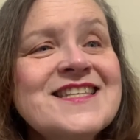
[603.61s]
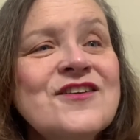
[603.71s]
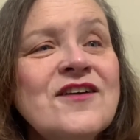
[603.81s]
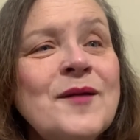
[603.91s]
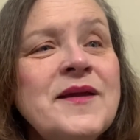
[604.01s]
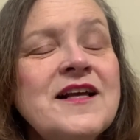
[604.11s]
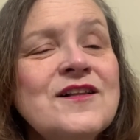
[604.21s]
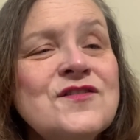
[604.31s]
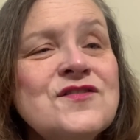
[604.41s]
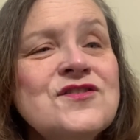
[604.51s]
They're coming
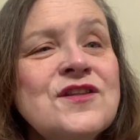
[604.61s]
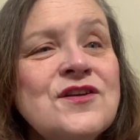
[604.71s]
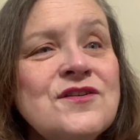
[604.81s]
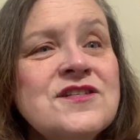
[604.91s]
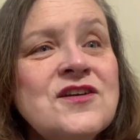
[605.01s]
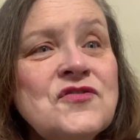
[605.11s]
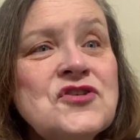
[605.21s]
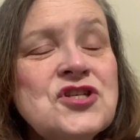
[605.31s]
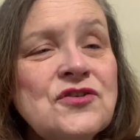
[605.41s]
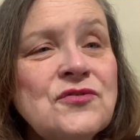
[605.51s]
closer to their adult
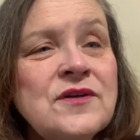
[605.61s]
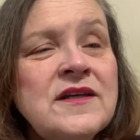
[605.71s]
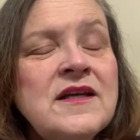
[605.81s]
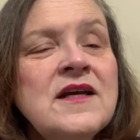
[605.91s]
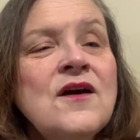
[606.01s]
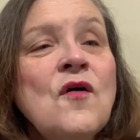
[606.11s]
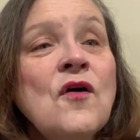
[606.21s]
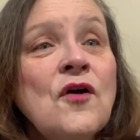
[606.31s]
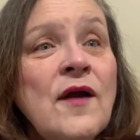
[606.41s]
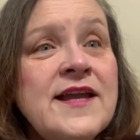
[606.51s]
children or
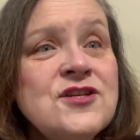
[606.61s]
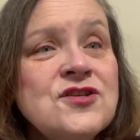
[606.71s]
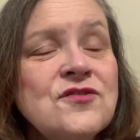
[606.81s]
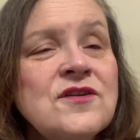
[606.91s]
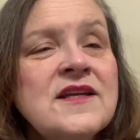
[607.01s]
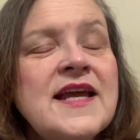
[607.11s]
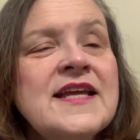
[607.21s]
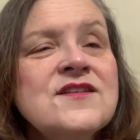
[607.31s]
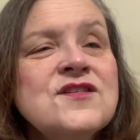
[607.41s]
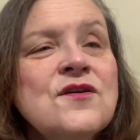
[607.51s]
grandchildren.
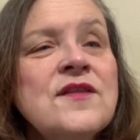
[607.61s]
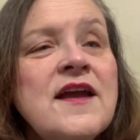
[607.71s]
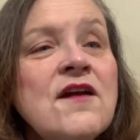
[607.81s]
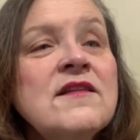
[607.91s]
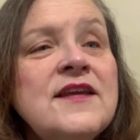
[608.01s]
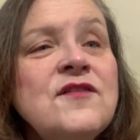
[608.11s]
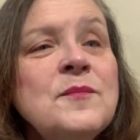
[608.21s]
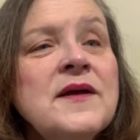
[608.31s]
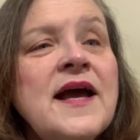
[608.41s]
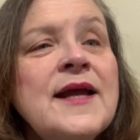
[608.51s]
And so they are leaving
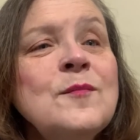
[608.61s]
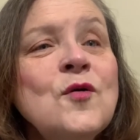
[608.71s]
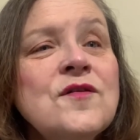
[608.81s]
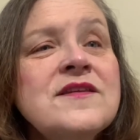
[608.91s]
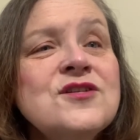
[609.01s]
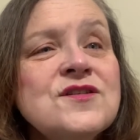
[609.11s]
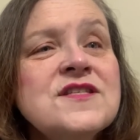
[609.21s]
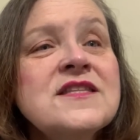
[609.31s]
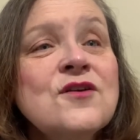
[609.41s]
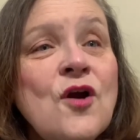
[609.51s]
behind more than
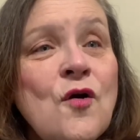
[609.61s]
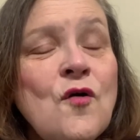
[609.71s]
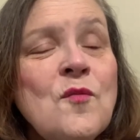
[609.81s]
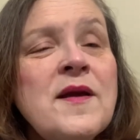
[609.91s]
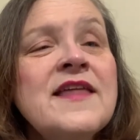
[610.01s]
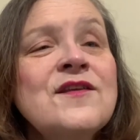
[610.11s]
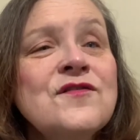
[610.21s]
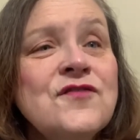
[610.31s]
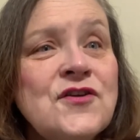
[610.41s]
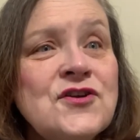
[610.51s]
just their home and their
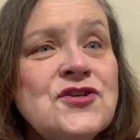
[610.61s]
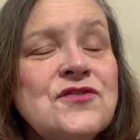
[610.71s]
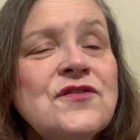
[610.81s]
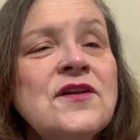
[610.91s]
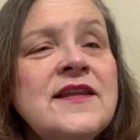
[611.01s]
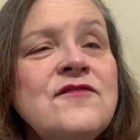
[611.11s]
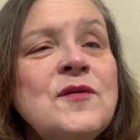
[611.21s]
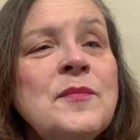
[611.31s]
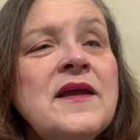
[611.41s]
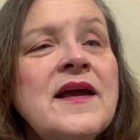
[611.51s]
furniture. They're
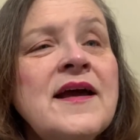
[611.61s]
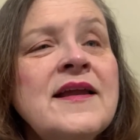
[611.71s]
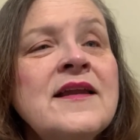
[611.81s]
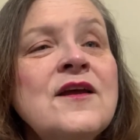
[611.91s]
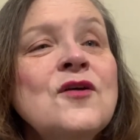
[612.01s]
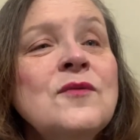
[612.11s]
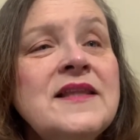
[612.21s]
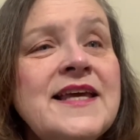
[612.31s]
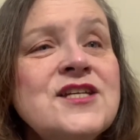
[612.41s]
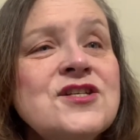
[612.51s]
leaving behind
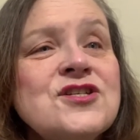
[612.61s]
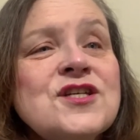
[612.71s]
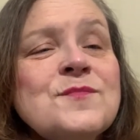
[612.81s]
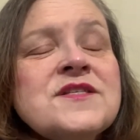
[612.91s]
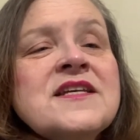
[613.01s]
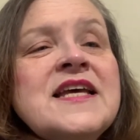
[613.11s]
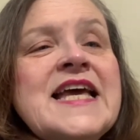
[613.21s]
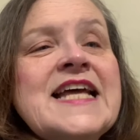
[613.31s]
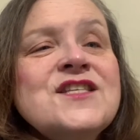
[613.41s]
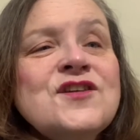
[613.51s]
relationships.
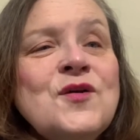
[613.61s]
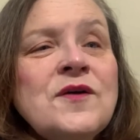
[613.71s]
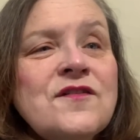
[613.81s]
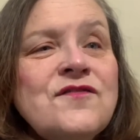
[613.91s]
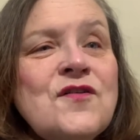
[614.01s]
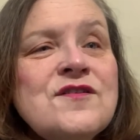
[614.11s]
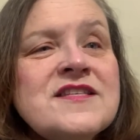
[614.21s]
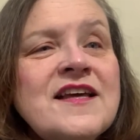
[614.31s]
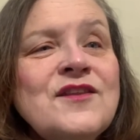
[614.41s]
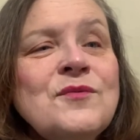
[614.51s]
And so you want to focus
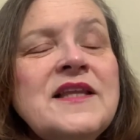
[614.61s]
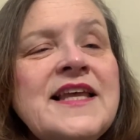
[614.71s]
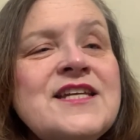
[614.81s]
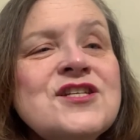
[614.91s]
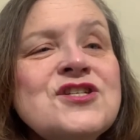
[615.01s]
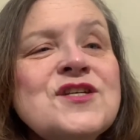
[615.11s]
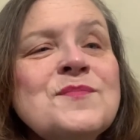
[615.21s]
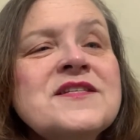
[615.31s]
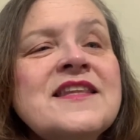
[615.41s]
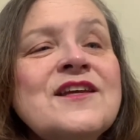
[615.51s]
on the
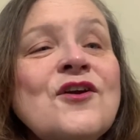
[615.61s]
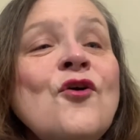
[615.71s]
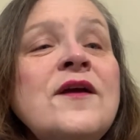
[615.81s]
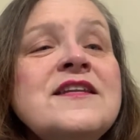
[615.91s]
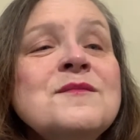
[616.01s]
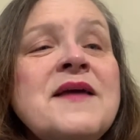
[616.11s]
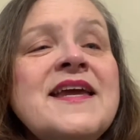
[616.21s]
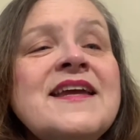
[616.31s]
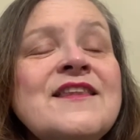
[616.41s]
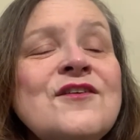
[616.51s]
relationships that they're going to
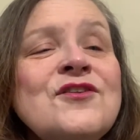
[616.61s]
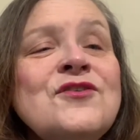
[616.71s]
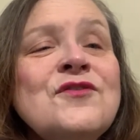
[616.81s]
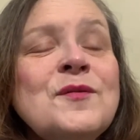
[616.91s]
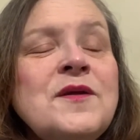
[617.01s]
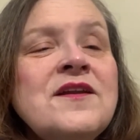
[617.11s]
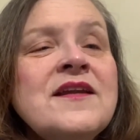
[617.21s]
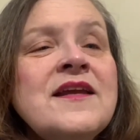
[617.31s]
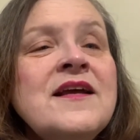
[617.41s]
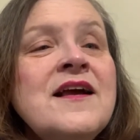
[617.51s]
make in their new
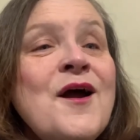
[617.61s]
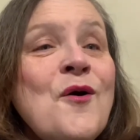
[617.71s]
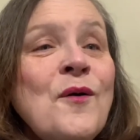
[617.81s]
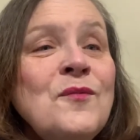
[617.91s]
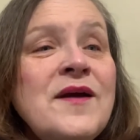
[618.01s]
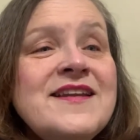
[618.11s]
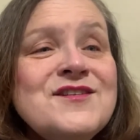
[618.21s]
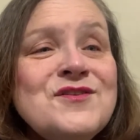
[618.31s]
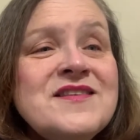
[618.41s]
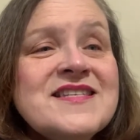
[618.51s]
community. One way to
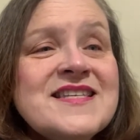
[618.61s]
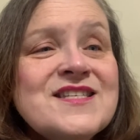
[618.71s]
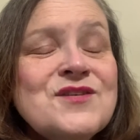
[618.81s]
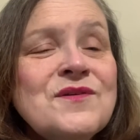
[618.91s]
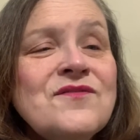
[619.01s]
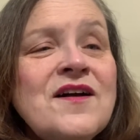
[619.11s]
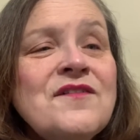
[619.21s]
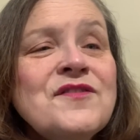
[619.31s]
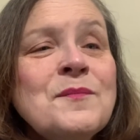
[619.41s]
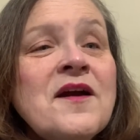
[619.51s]
do this is to
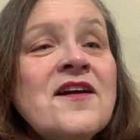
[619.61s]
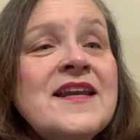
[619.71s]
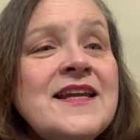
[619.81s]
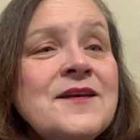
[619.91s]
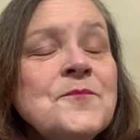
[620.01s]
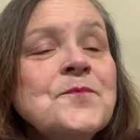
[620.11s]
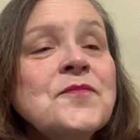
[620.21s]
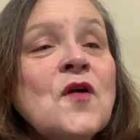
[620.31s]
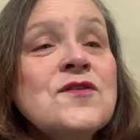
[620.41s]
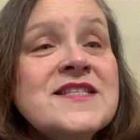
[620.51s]
involve the marketing
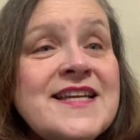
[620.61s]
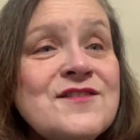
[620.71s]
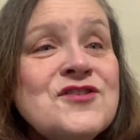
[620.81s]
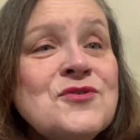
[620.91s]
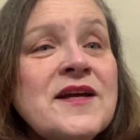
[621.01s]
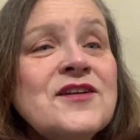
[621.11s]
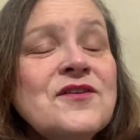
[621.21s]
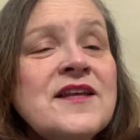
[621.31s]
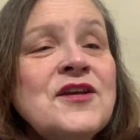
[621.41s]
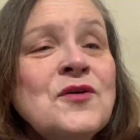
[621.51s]
or sales director
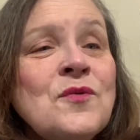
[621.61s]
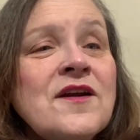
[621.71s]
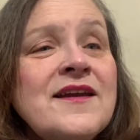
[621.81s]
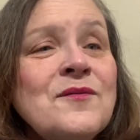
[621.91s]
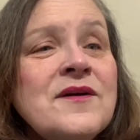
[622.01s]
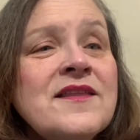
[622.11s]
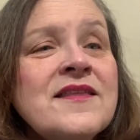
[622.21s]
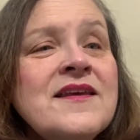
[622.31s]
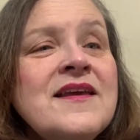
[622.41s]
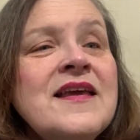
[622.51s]
that you're working with.
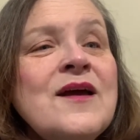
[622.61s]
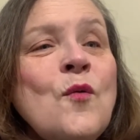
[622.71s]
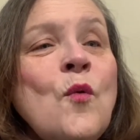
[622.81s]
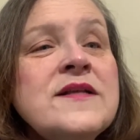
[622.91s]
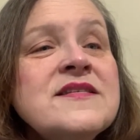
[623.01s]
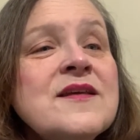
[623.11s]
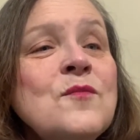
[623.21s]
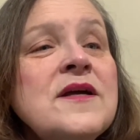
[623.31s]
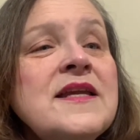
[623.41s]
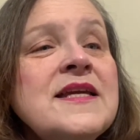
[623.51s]
Once
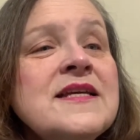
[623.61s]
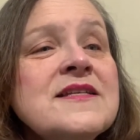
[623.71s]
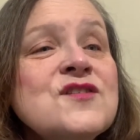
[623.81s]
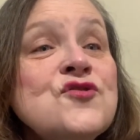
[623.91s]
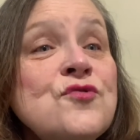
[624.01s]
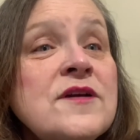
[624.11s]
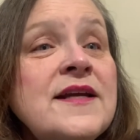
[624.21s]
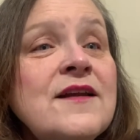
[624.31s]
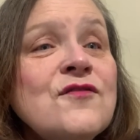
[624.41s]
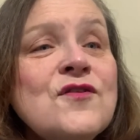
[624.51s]
someone is
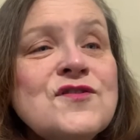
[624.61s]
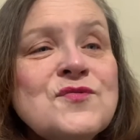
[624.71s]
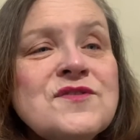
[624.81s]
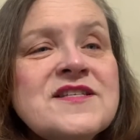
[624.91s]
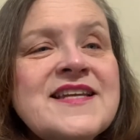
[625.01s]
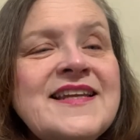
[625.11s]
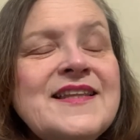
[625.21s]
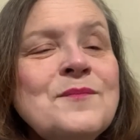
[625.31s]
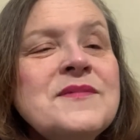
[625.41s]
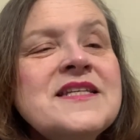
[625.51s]
touring, of course, we're sending
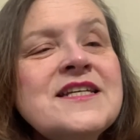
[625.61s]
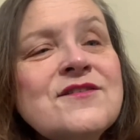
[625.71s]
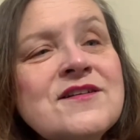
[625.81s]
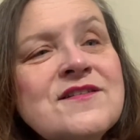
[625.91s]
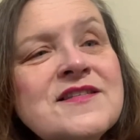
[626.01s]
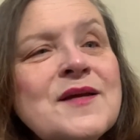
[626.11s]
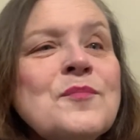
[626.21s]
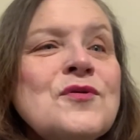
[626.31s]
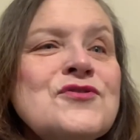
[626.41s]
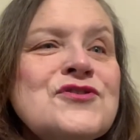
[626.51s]
them materials like
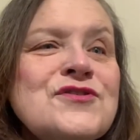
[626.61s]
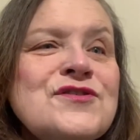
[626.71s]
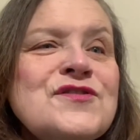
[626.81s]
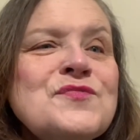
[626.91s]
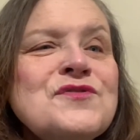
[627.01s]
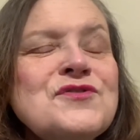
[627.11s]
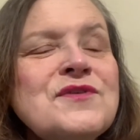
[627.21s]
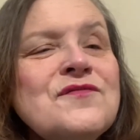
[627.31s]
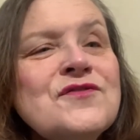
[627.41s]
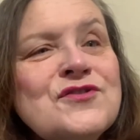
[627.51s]
brochures, we're
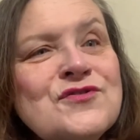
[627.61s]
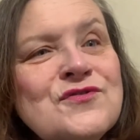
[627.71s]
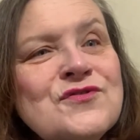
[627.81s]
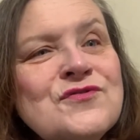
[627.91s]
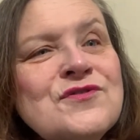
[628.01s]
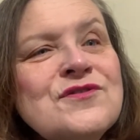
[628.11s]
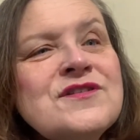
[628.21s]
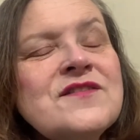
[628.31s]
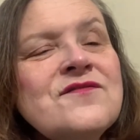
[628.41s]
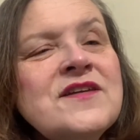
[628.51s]
doing virtual
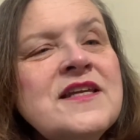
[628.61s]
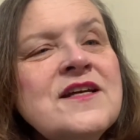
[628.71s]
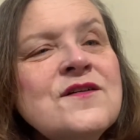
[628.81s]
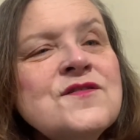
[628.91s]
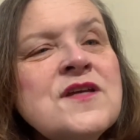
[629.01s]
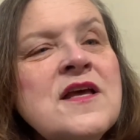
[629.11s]
tours and videos.